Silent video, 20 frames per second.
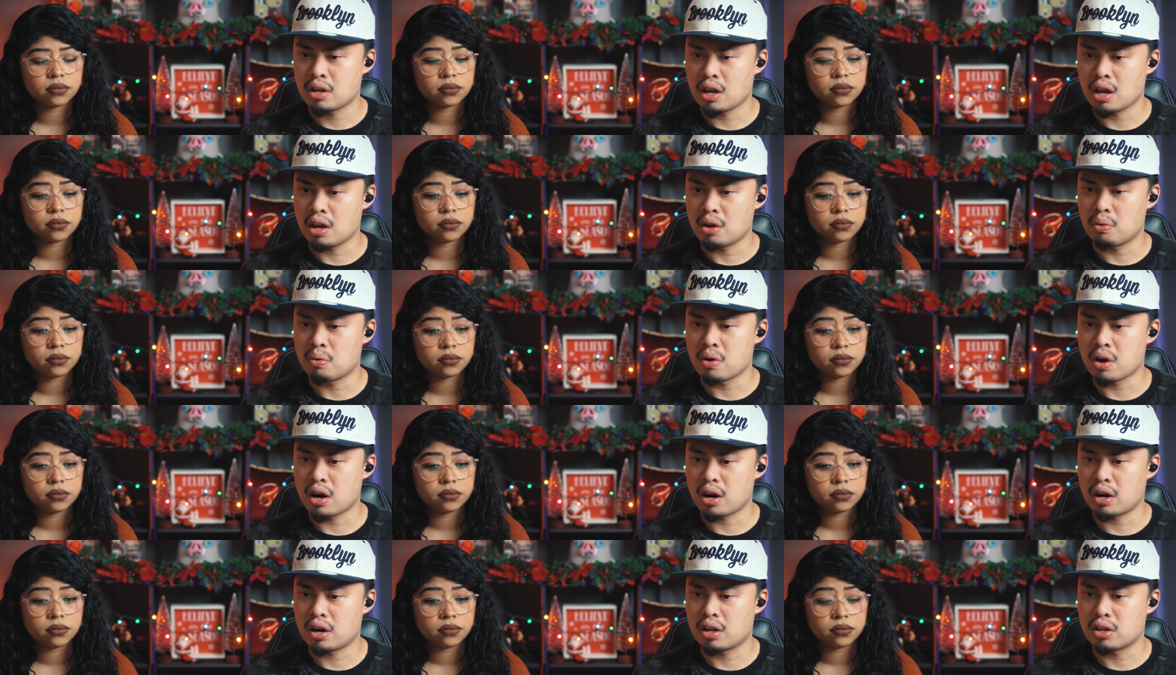
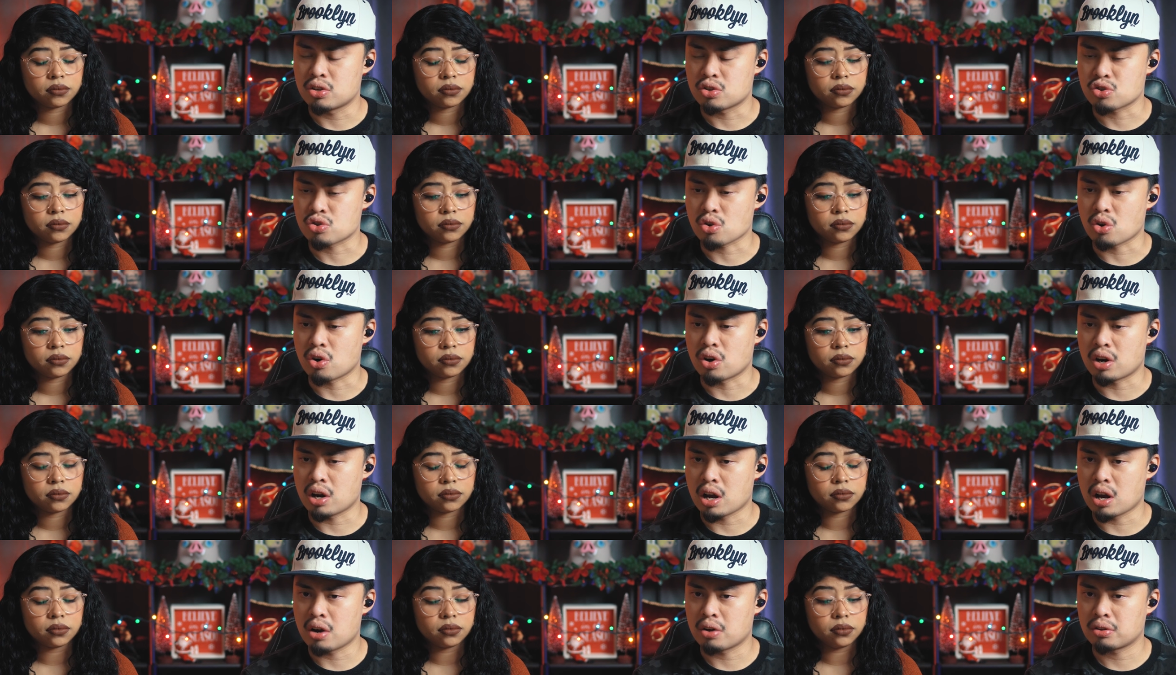Speaker 1: haywire, and
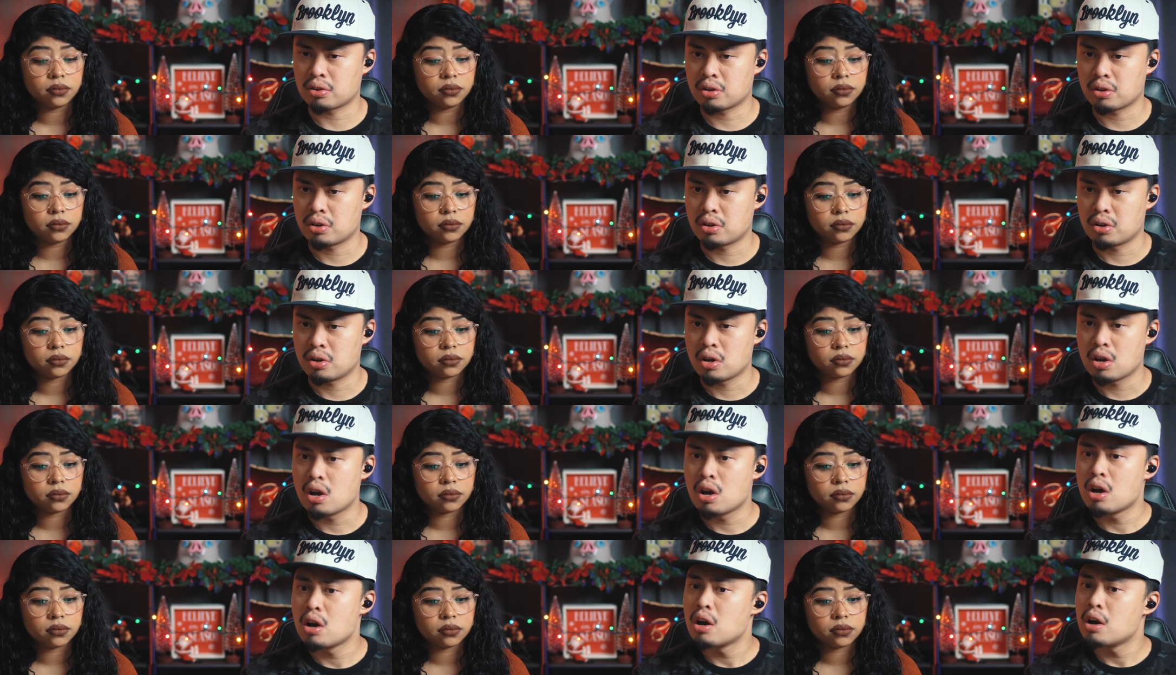short out.
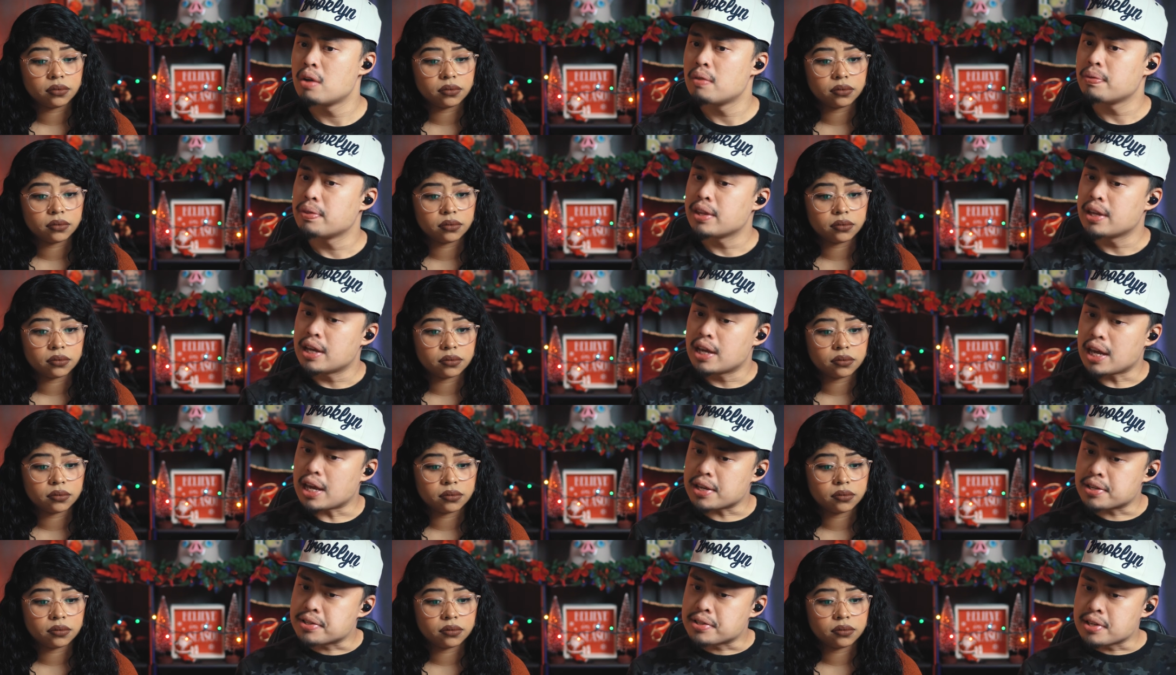Mm.
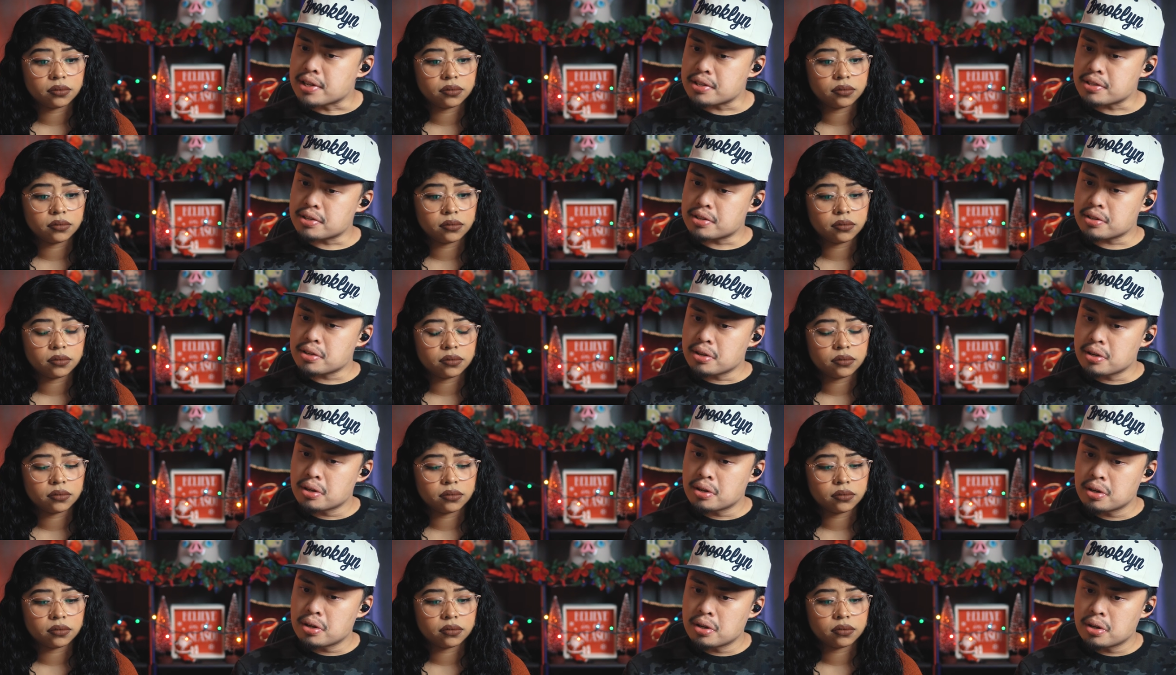Is this
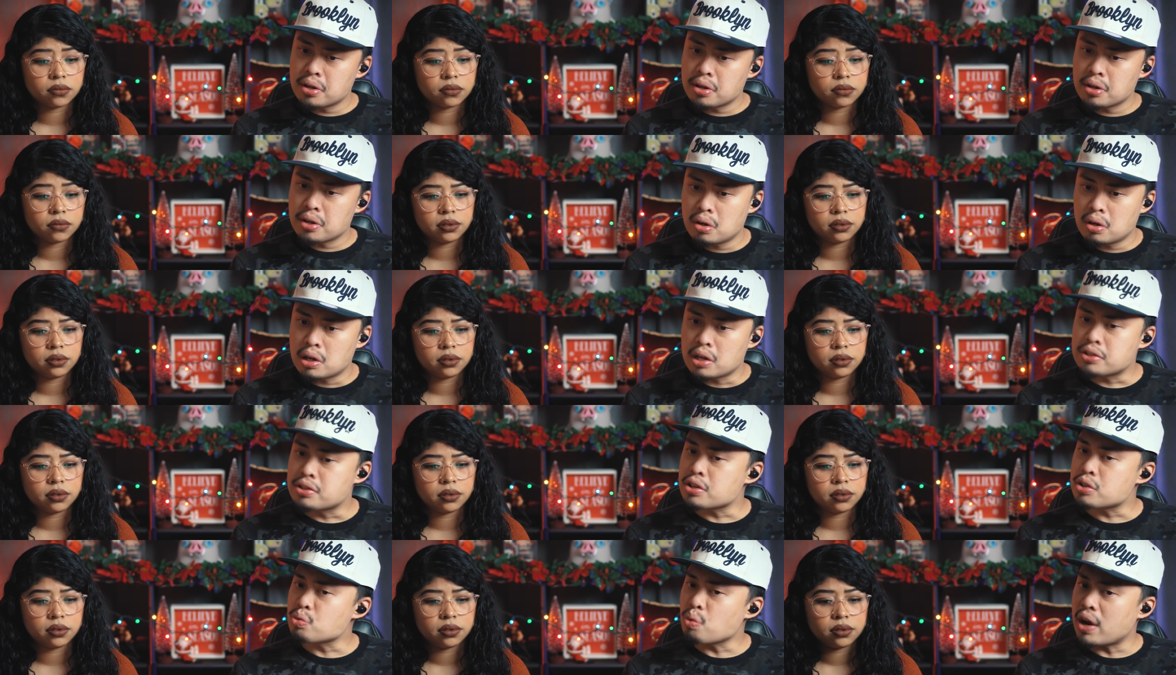
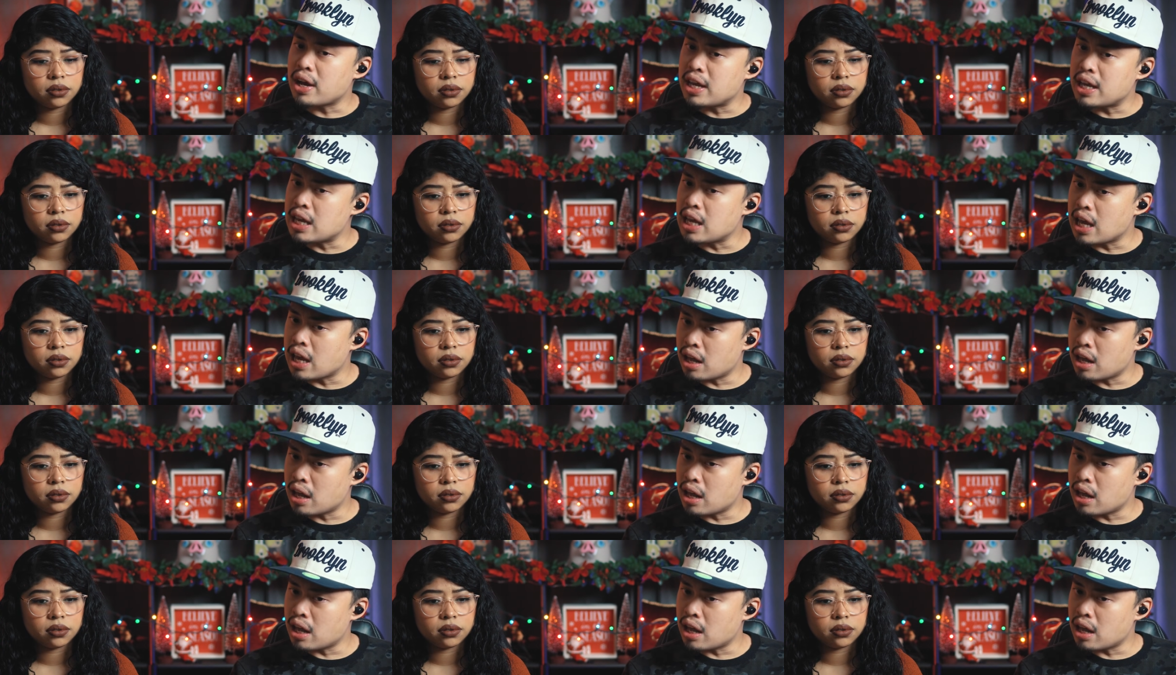is this why he